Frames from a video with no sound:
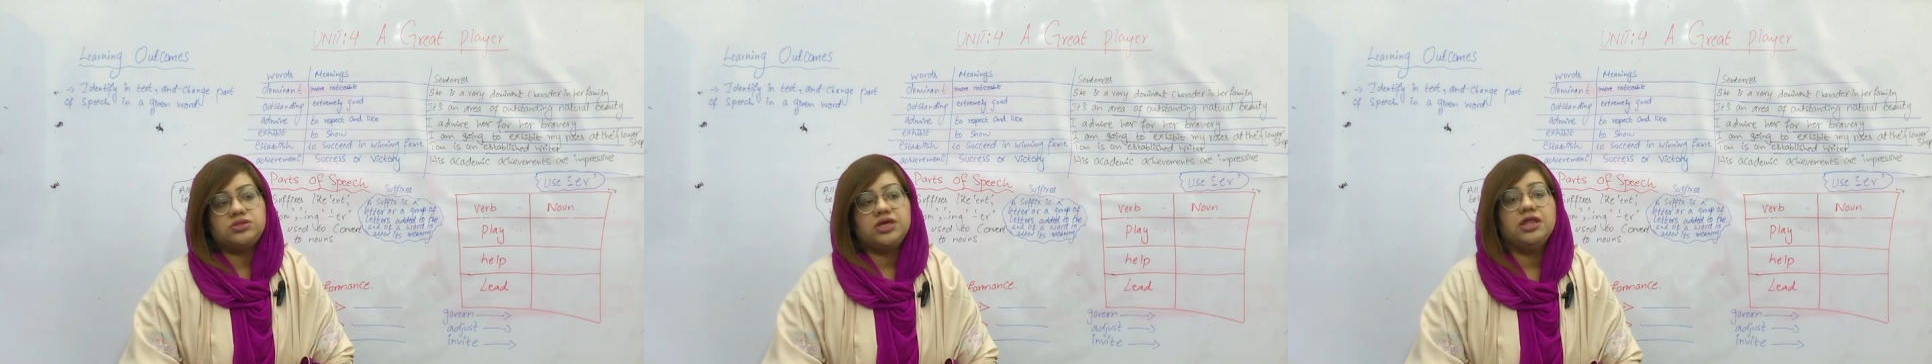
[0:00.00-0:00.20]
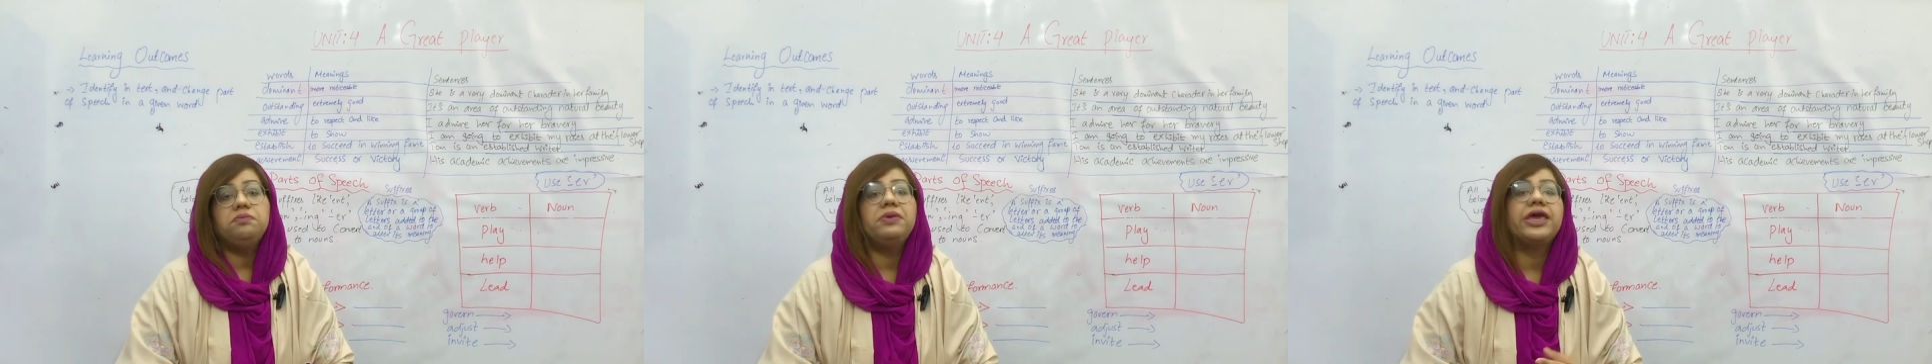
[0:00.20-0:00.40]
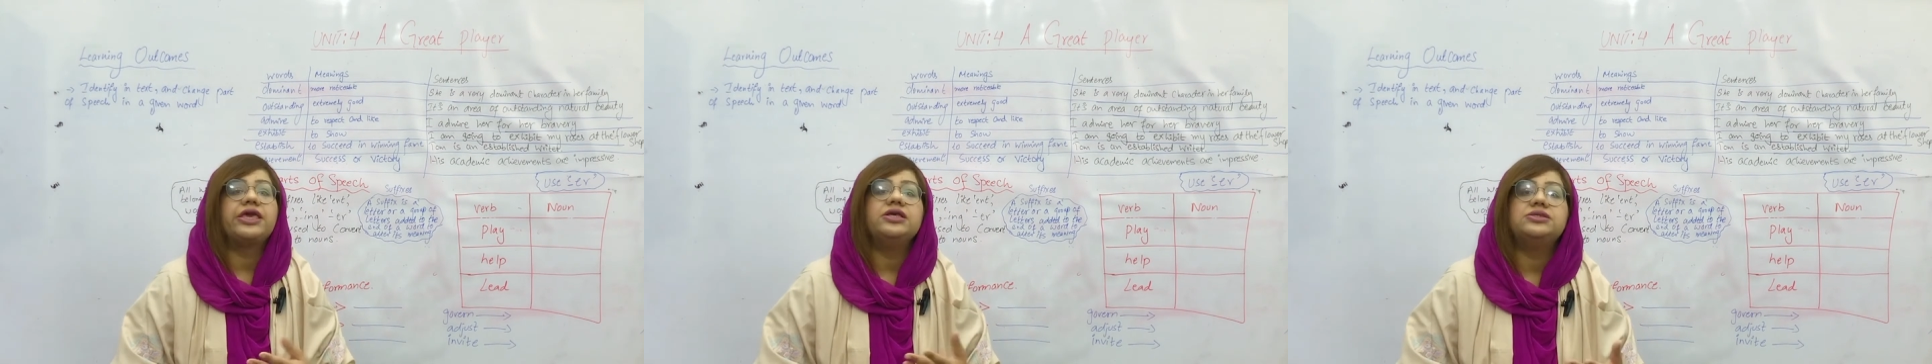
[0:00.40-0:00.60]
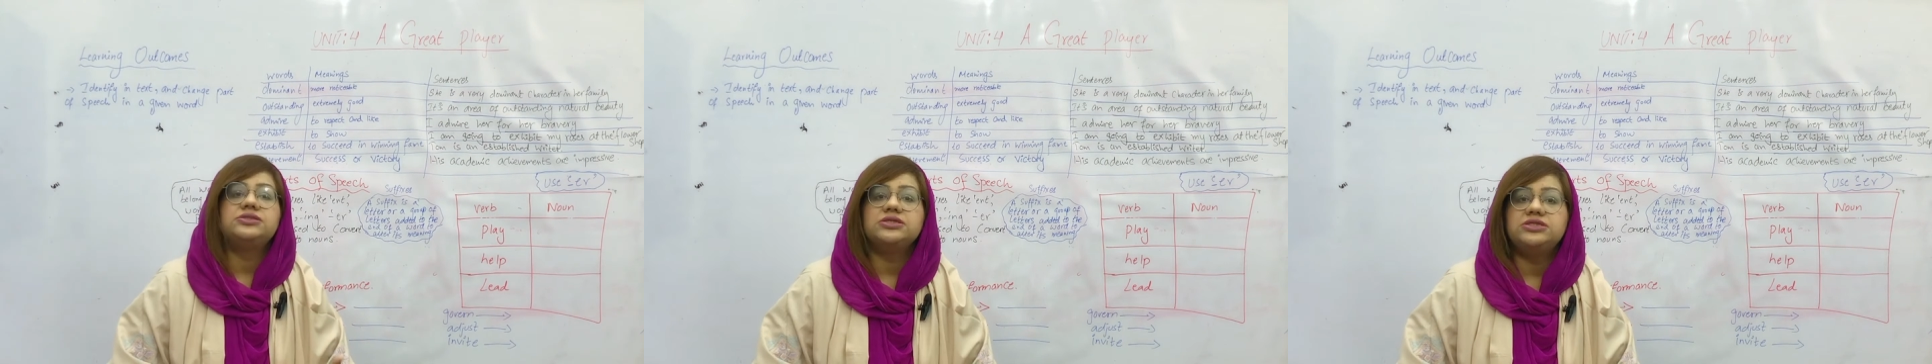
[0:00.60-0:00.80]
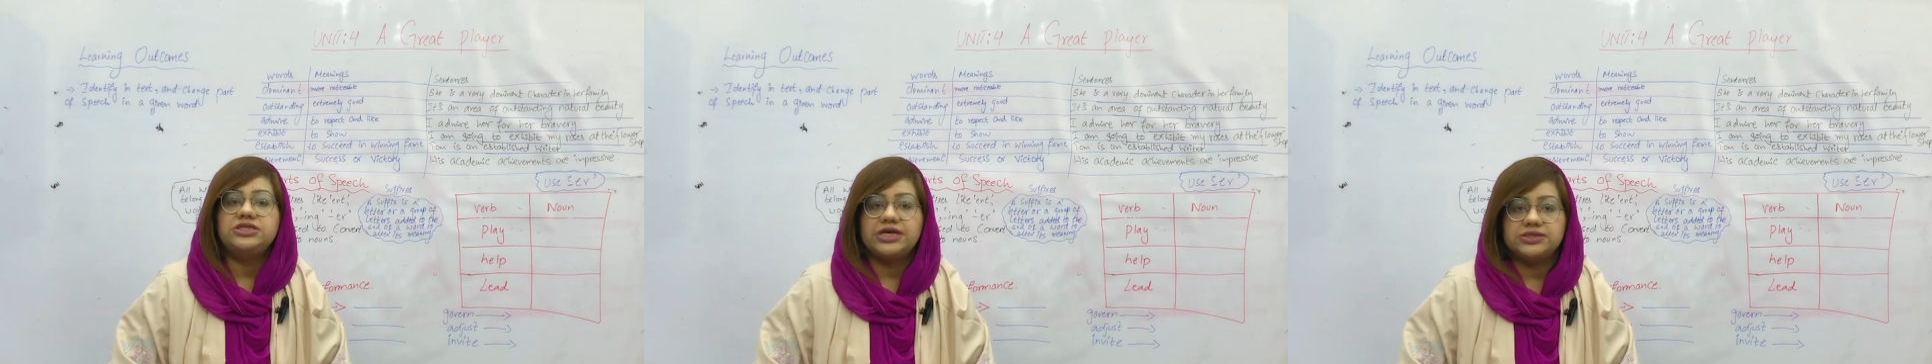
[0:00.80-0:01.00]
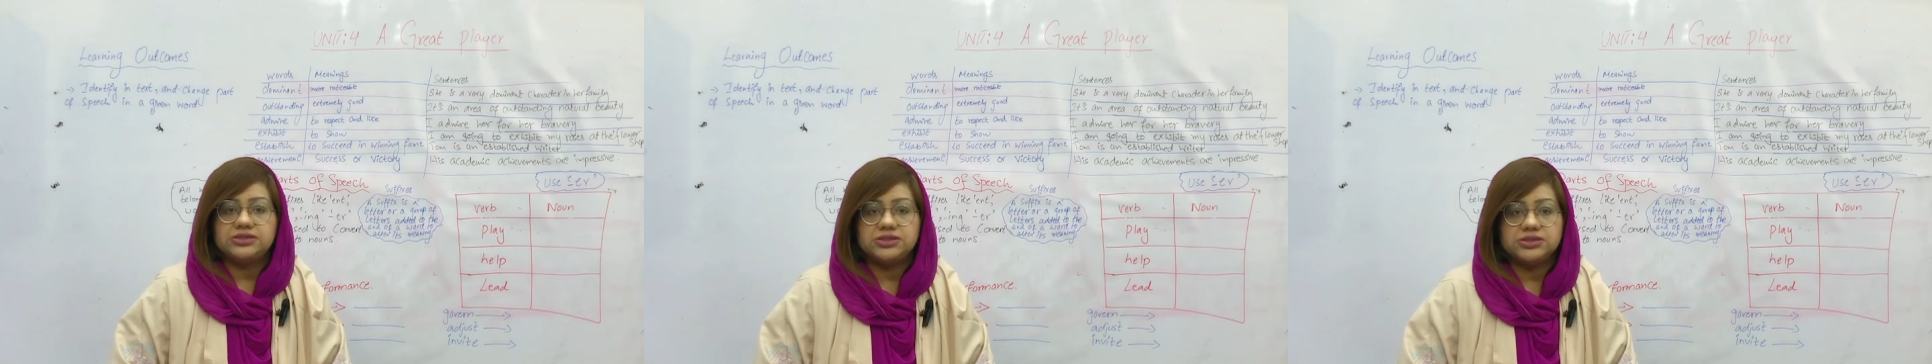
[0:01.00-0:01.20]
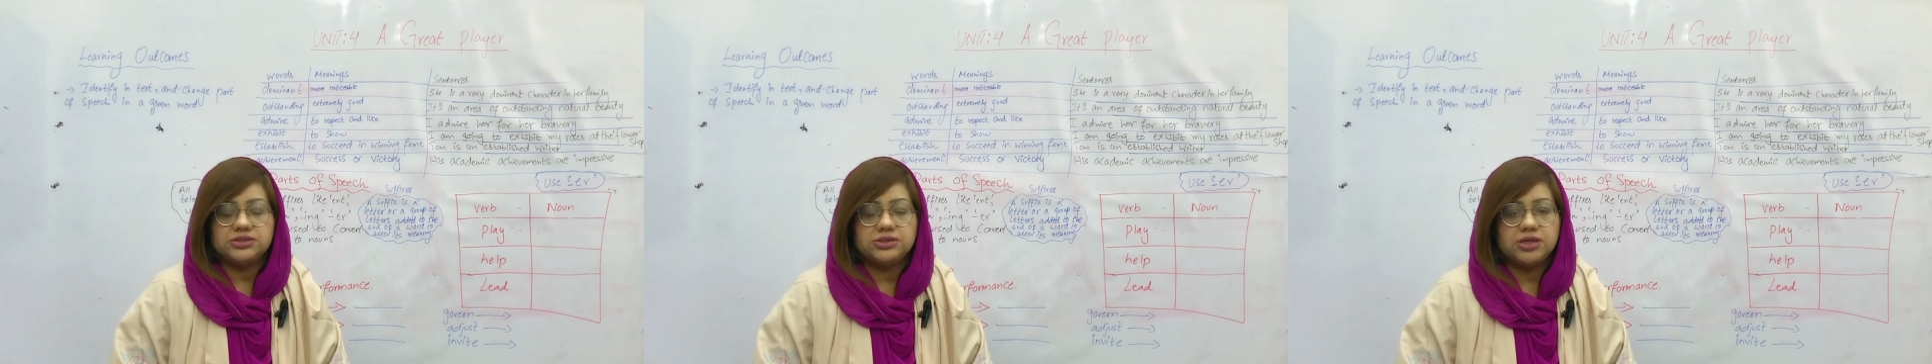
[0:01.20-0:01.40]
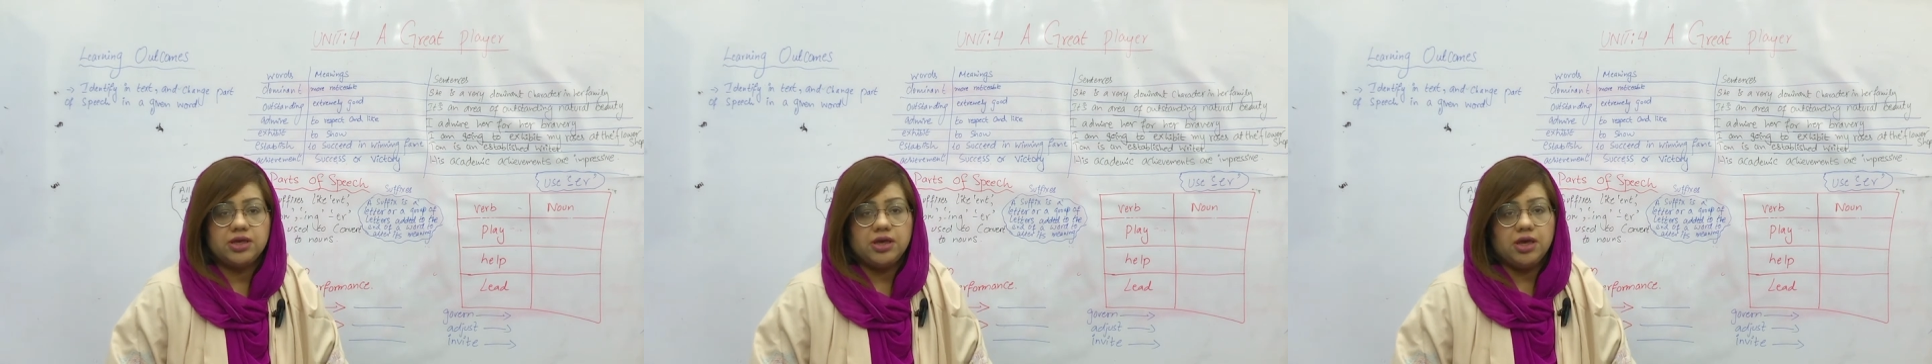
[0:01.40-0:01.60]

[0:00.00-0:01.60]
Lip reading: in making sentences.